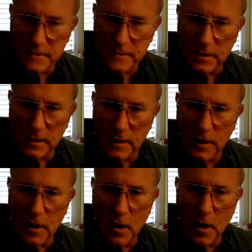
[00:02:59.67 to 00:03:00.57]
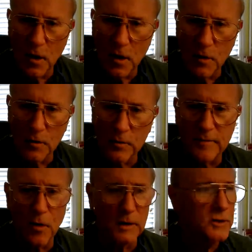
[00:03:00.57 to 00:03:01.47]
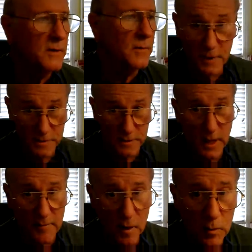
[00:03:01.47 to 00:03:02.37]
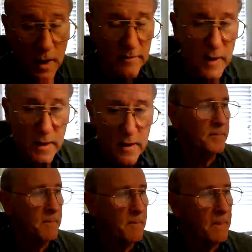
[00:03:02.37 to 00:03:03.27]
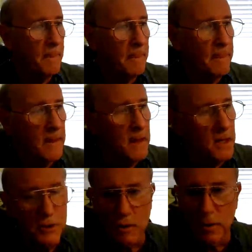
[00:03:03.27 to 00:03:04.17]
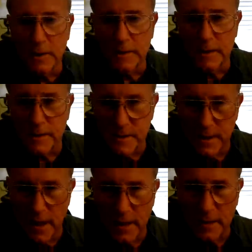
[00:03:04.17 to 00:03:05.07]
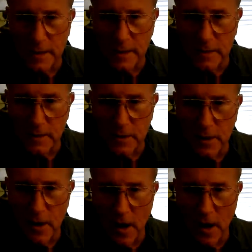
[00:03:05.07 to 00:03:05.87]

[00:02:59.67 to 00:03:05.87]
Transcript: takes a long time for cartilage to heal because it doesn't have a whole lot of blood supply. As